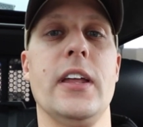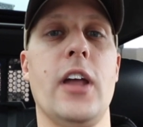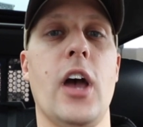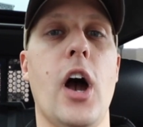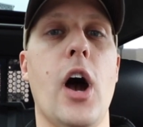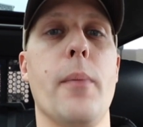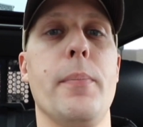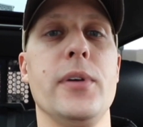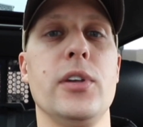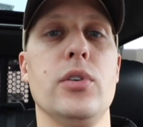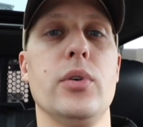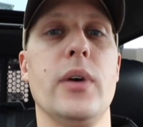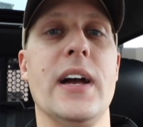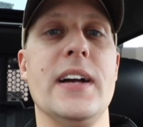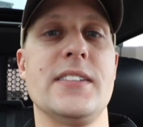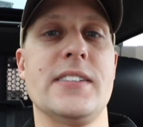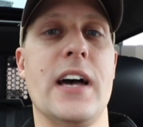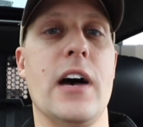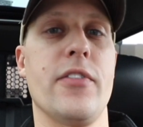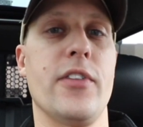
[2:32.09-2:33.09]
and helping you
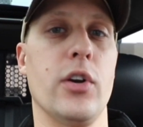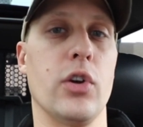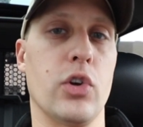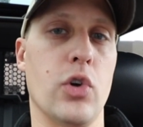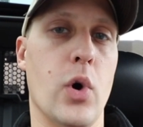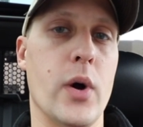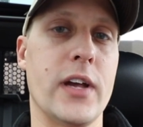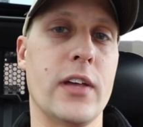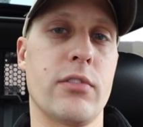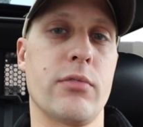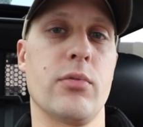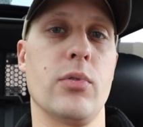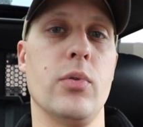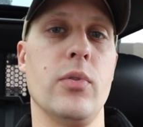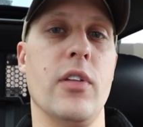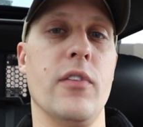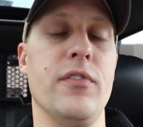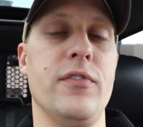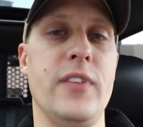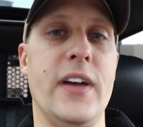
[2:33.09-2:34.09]
guys out that are going through
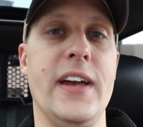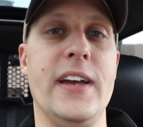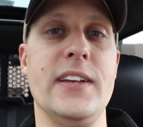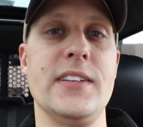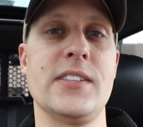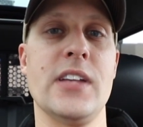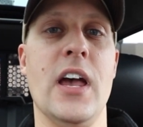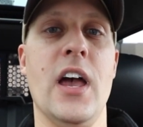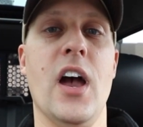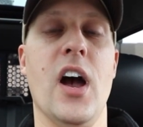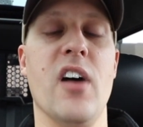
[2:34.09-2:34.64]
the phase